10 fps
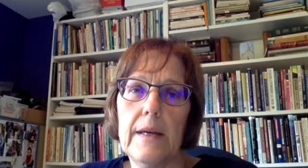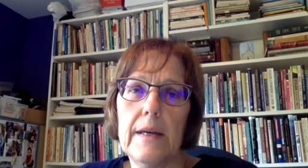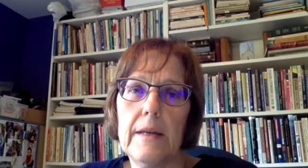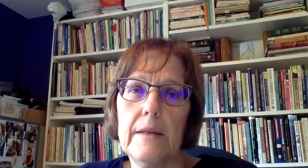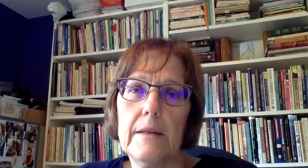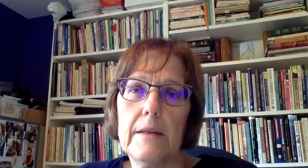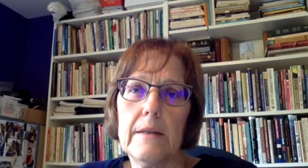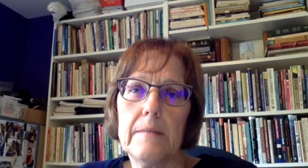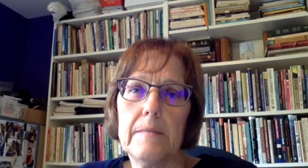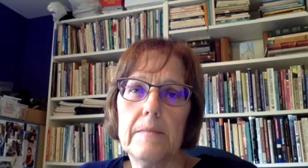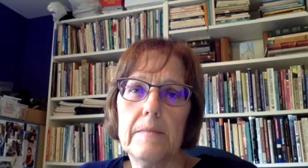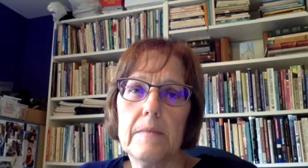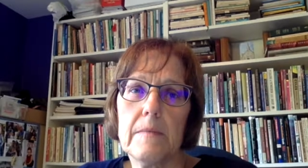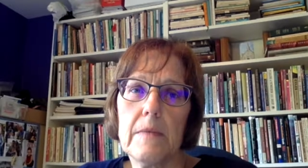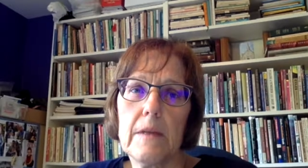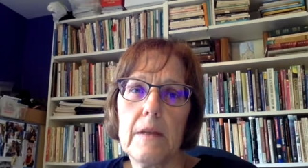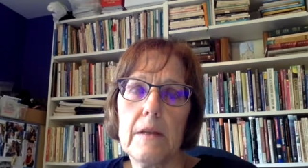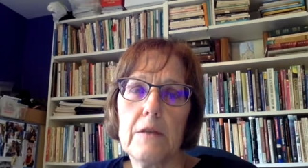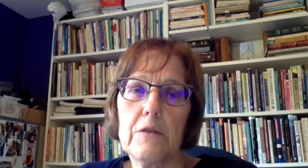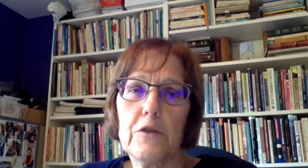And
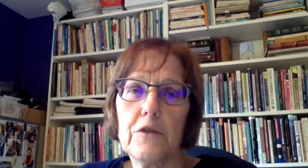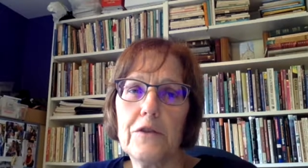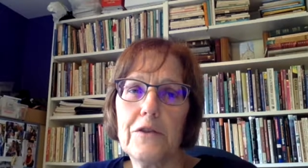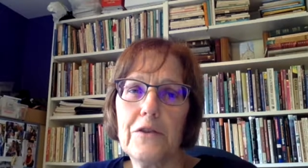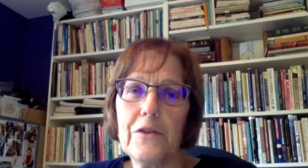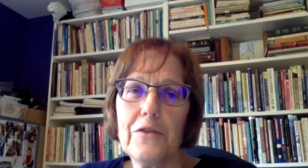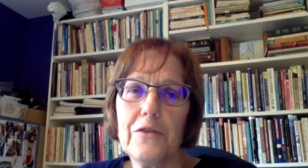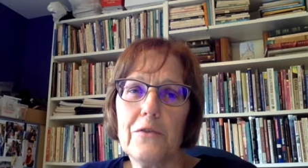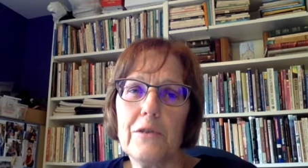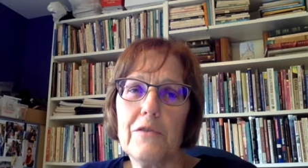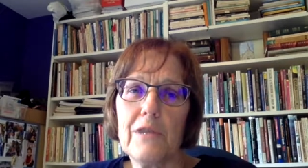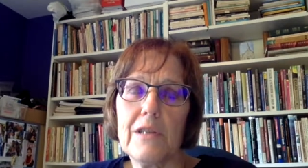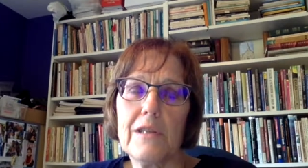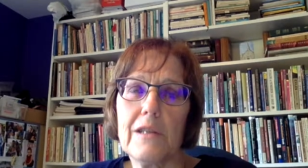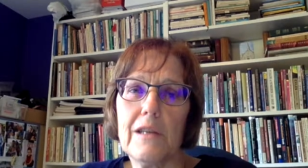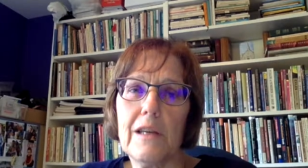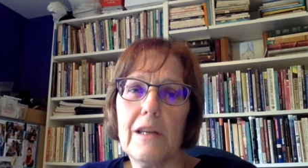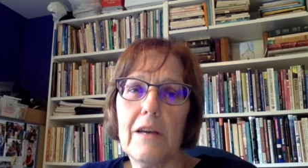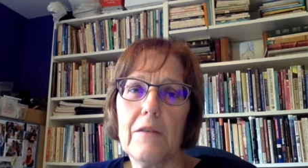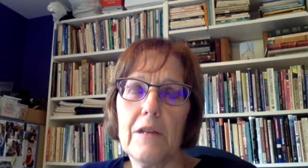their church is also, interestingly,
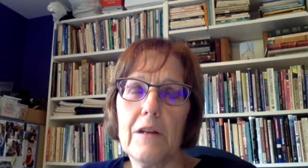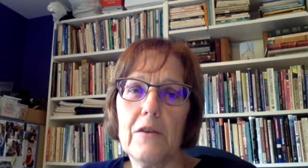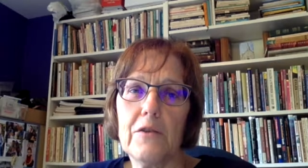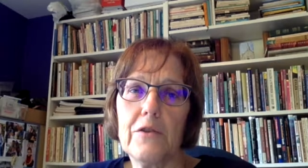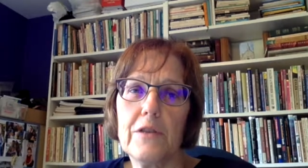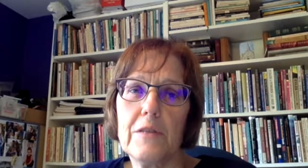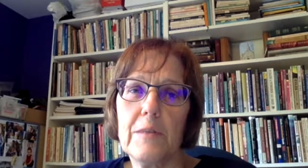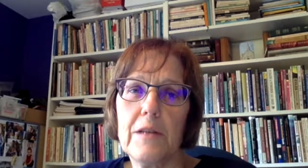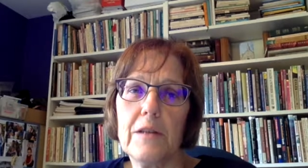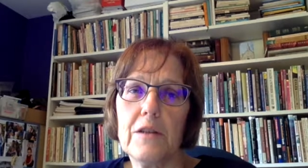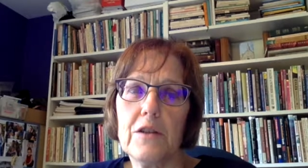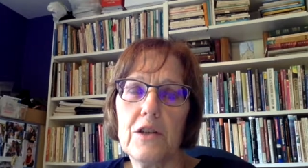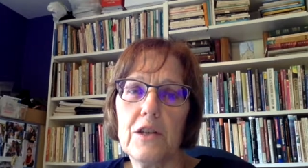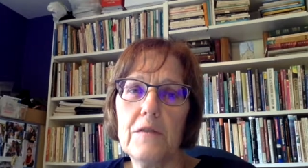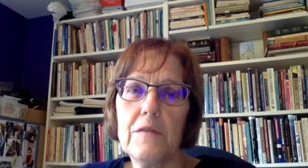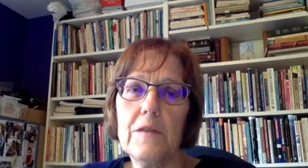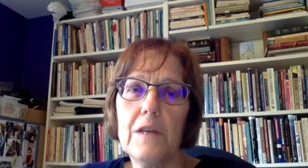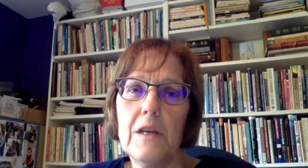how the culture has begun to shift